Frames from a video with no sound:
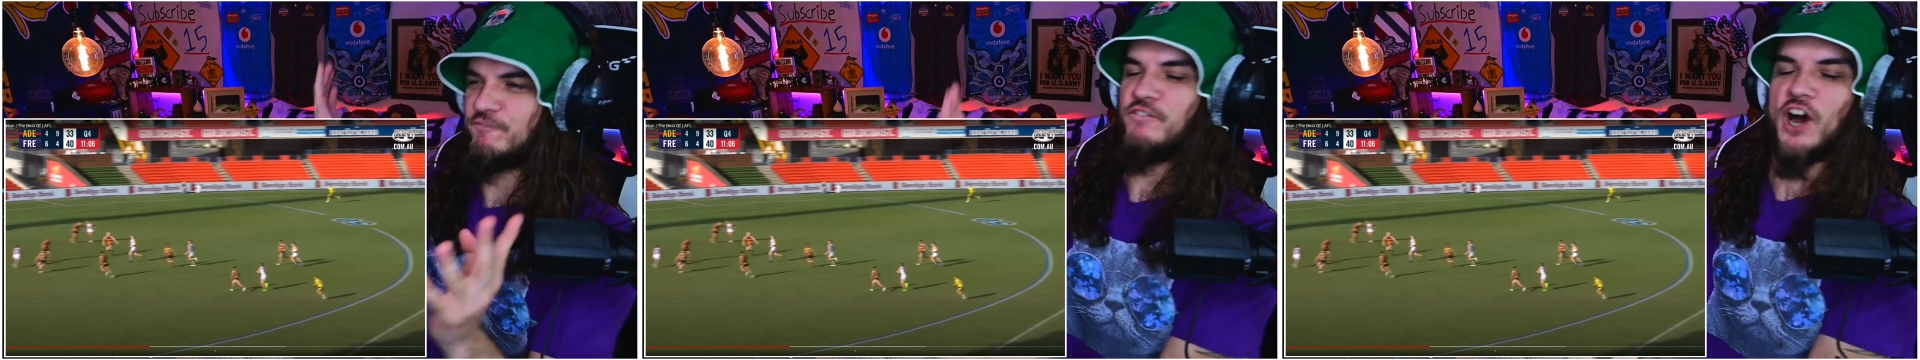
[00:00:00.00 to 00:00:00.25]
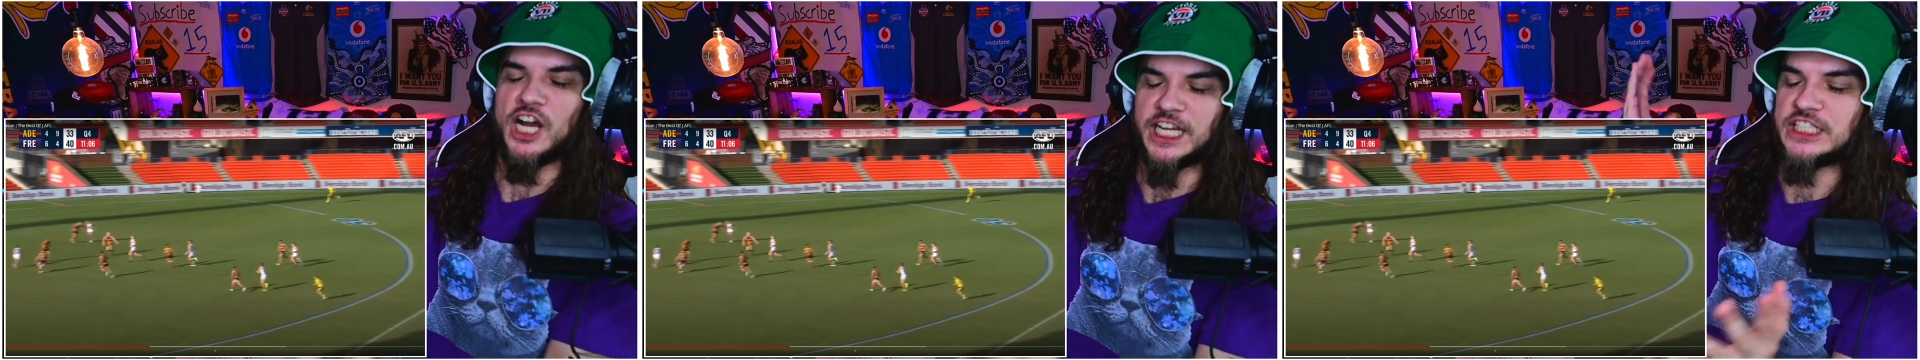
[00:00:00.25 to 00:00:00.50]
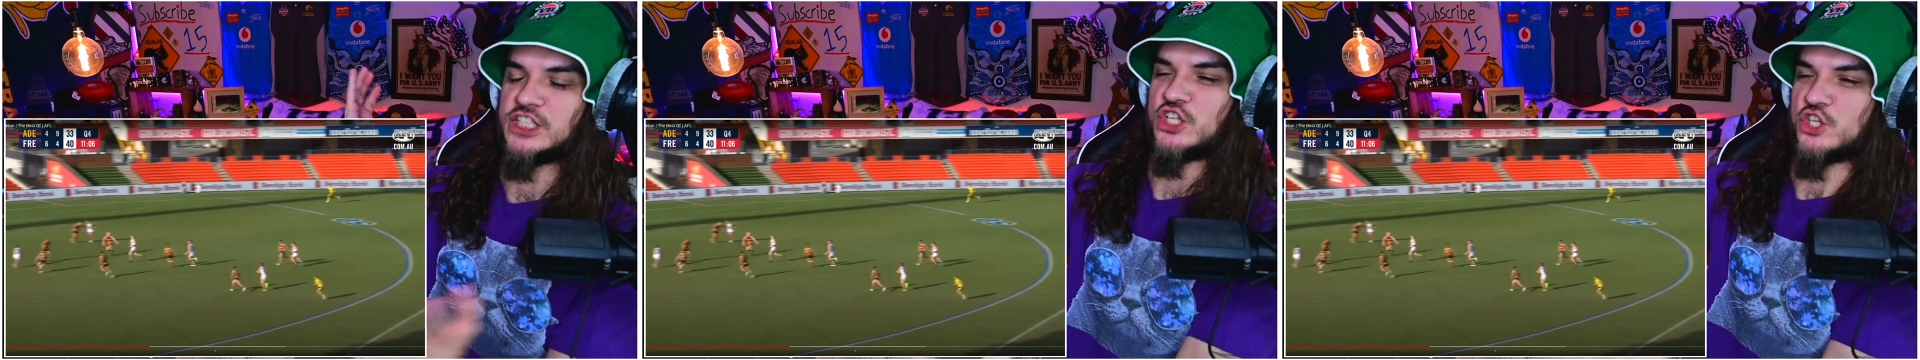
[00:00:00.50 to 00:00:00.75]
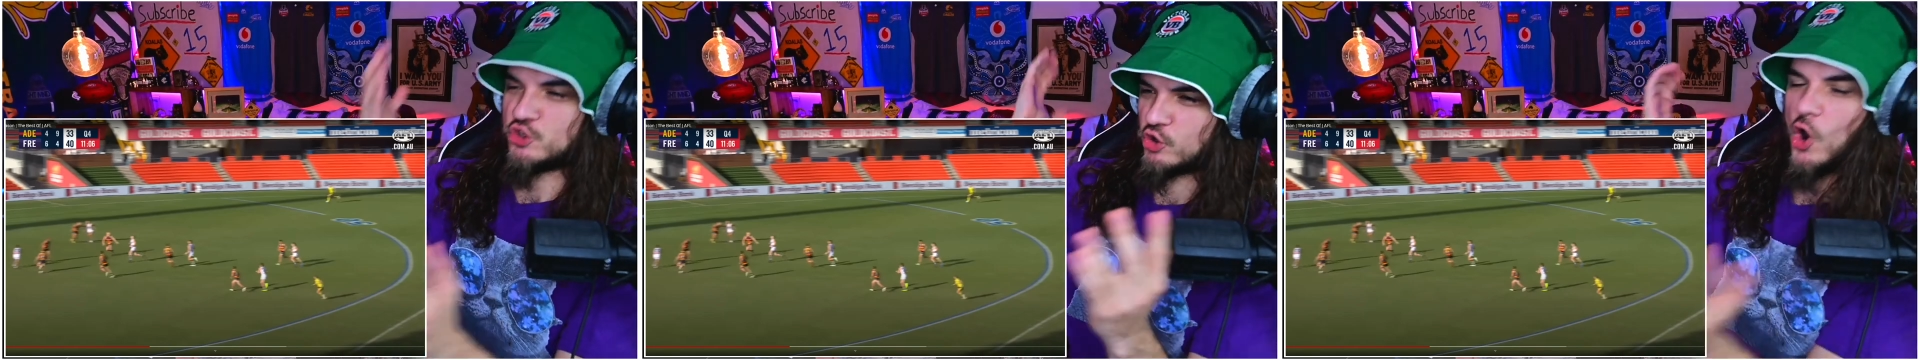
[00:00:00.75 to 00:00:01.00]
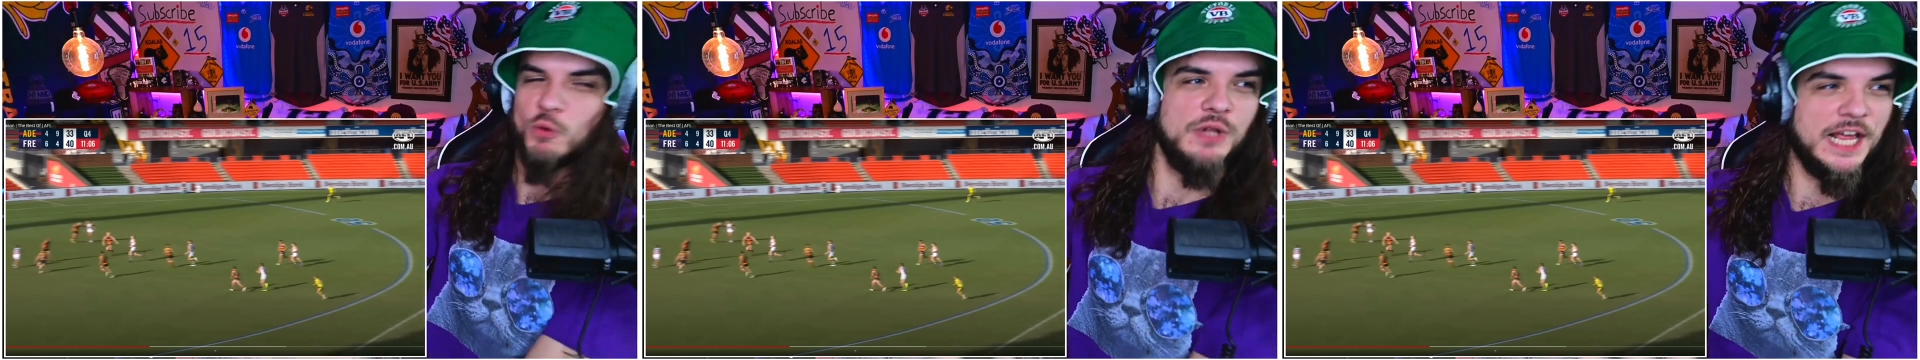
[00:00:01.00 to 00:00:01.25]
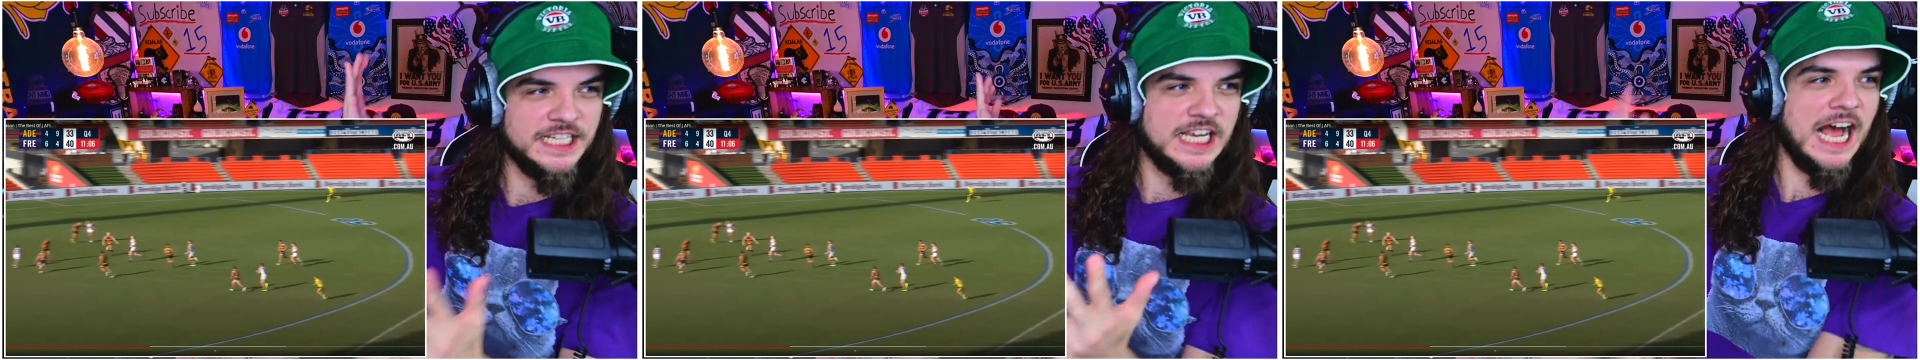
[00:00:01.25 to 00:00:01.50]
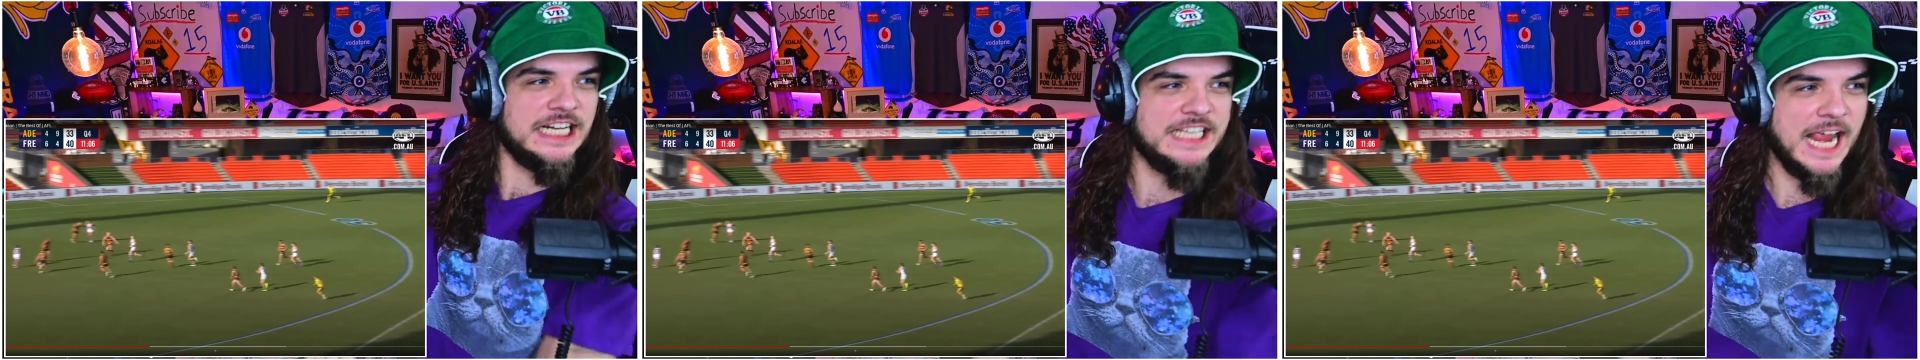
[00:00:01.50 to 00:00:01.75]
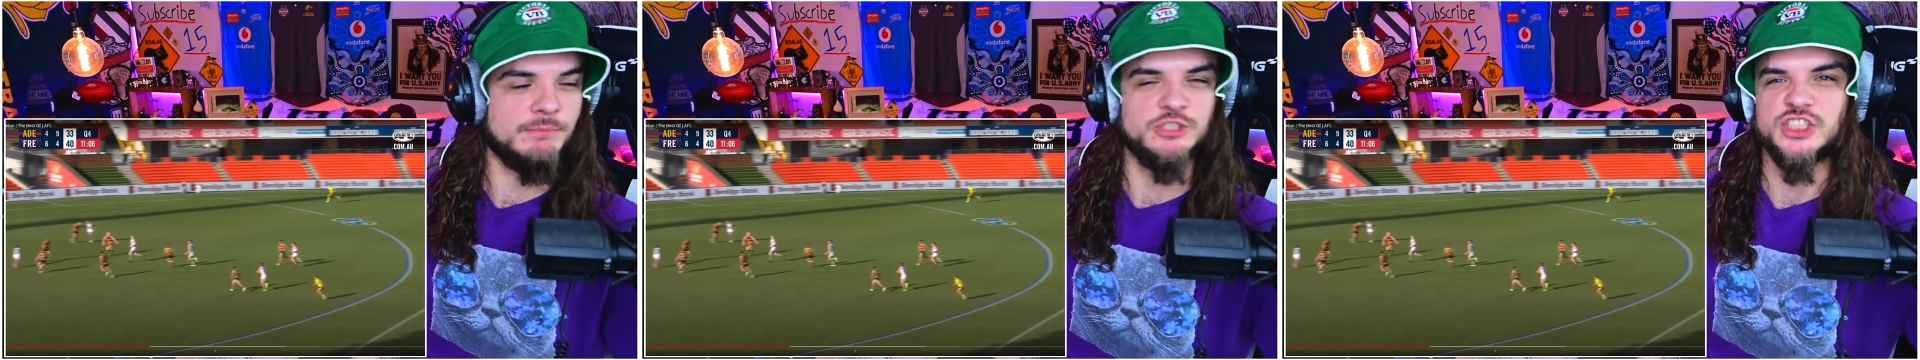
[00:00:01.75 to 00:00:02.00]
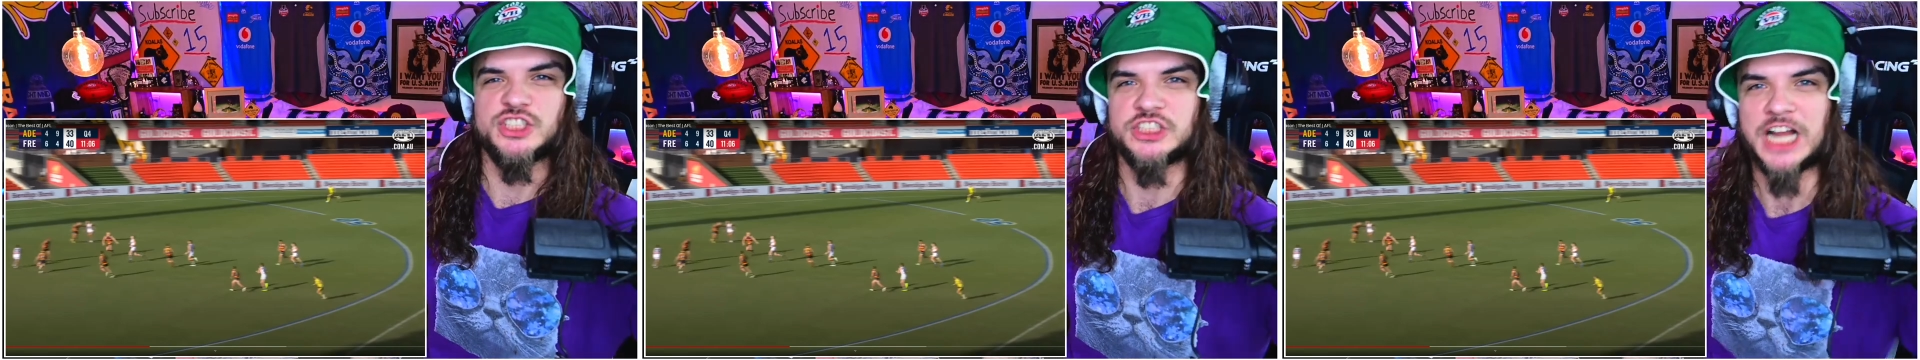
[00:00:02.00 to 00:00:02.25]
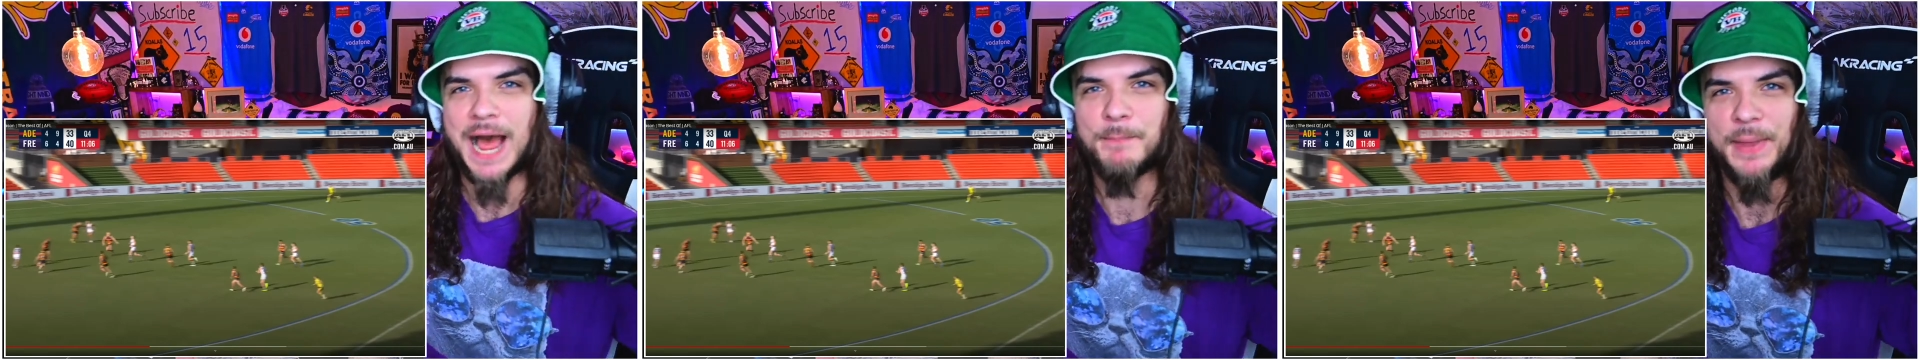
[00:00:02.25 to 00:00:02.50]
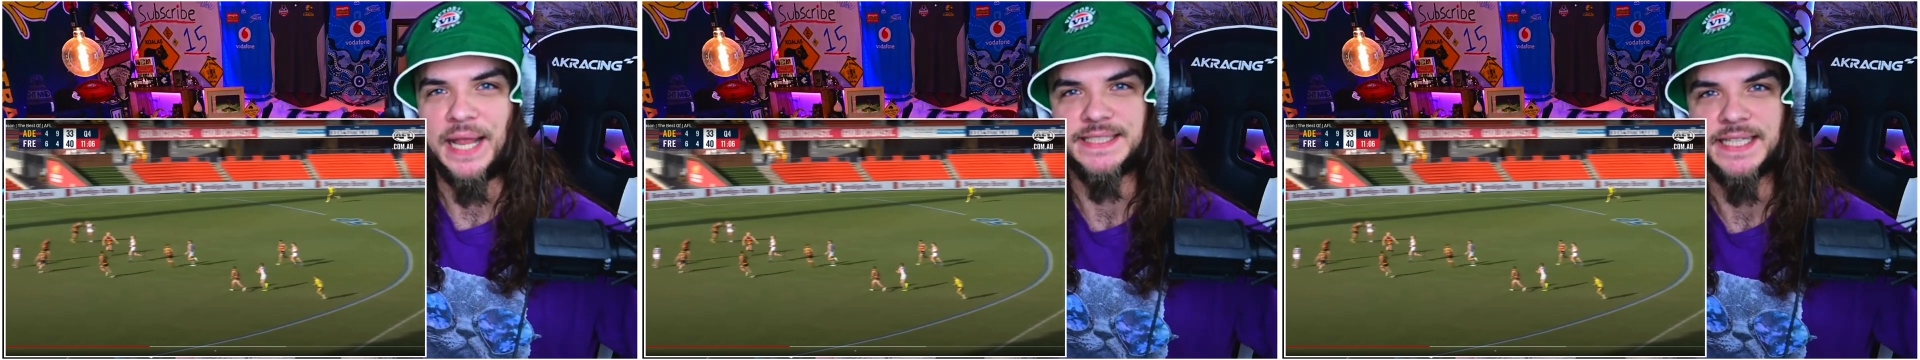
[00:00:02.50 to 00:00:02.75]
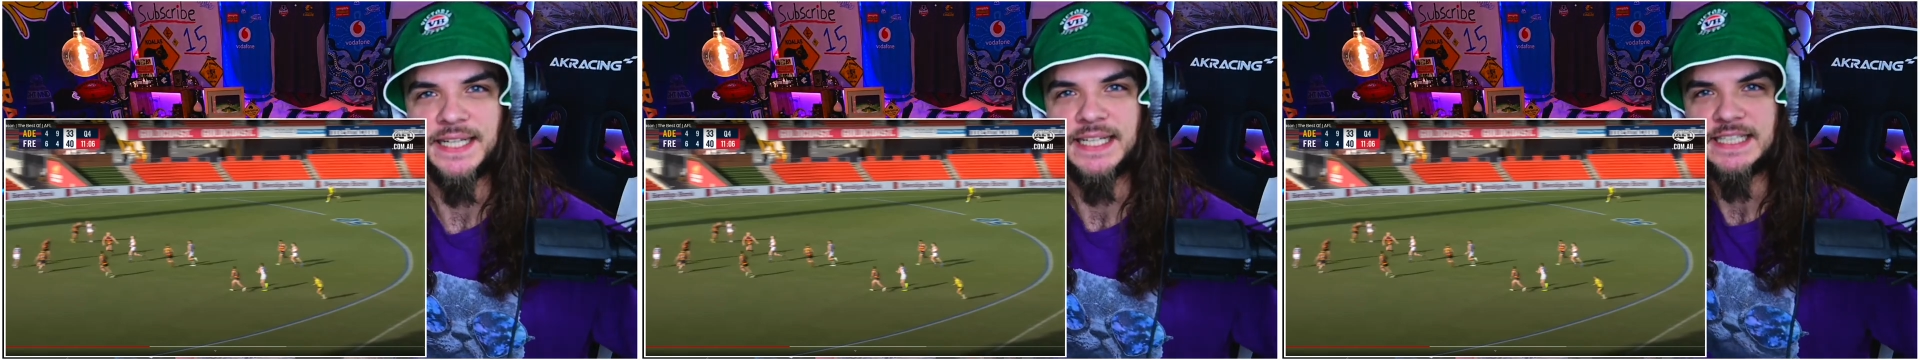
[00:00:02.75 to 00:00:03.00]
fucking strobe light. Goddamn! Stop it!